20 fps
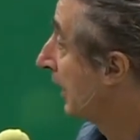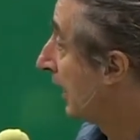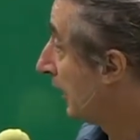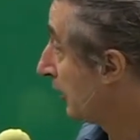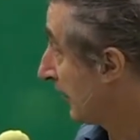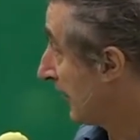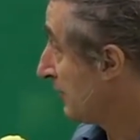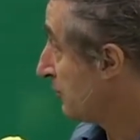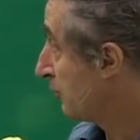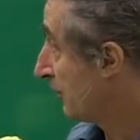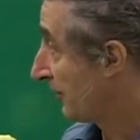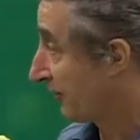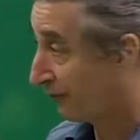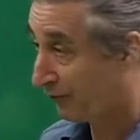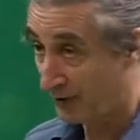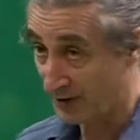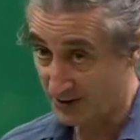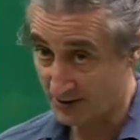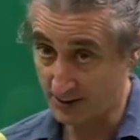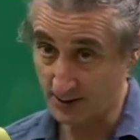Okay, well, the
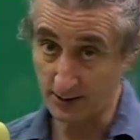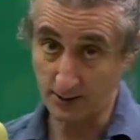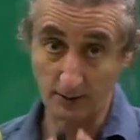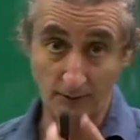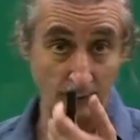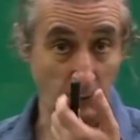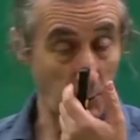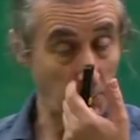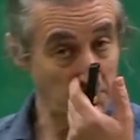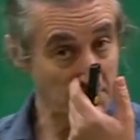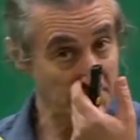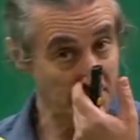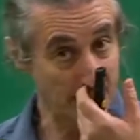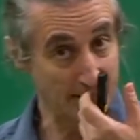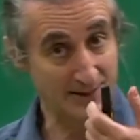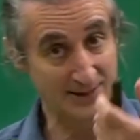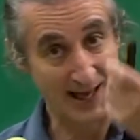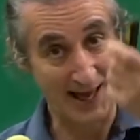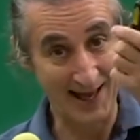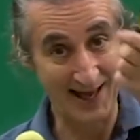first thing, of course,
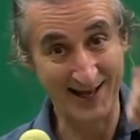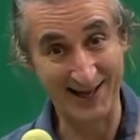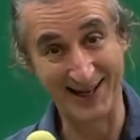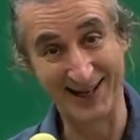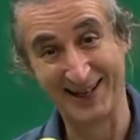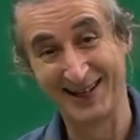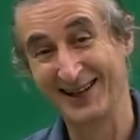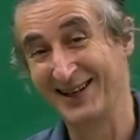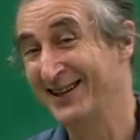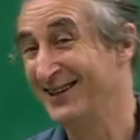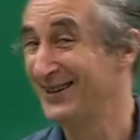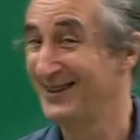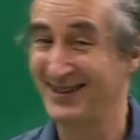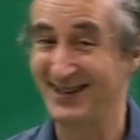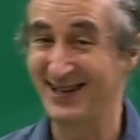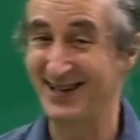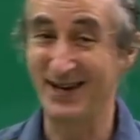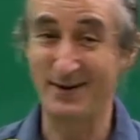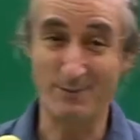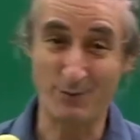is
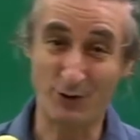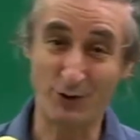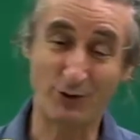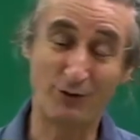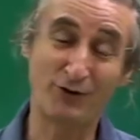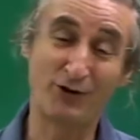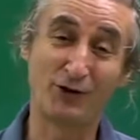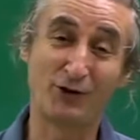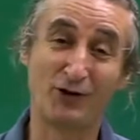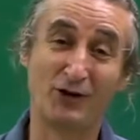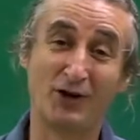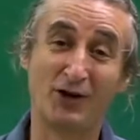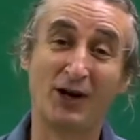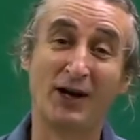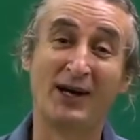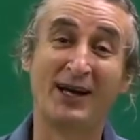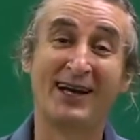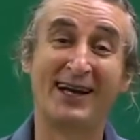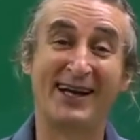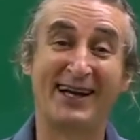improve your
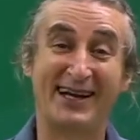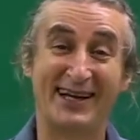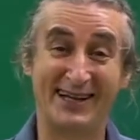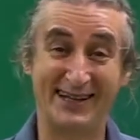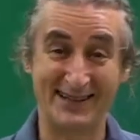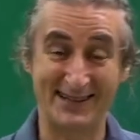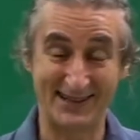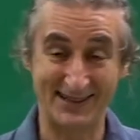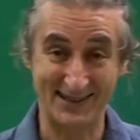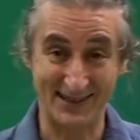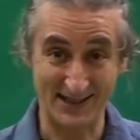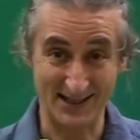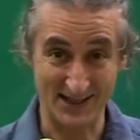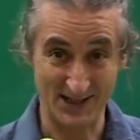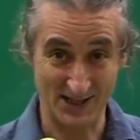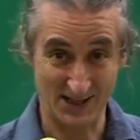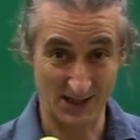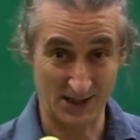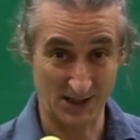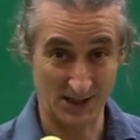
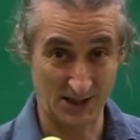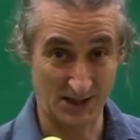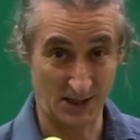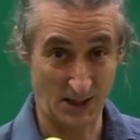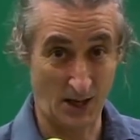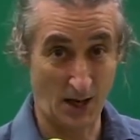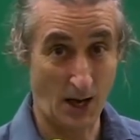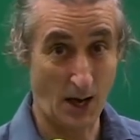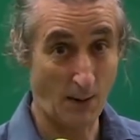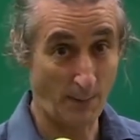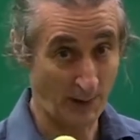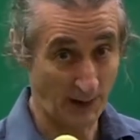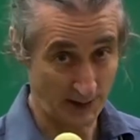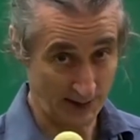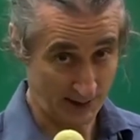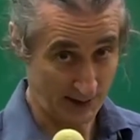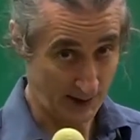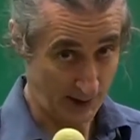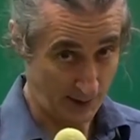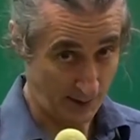English
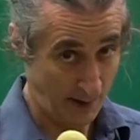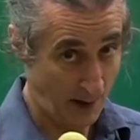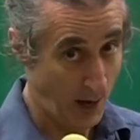ability.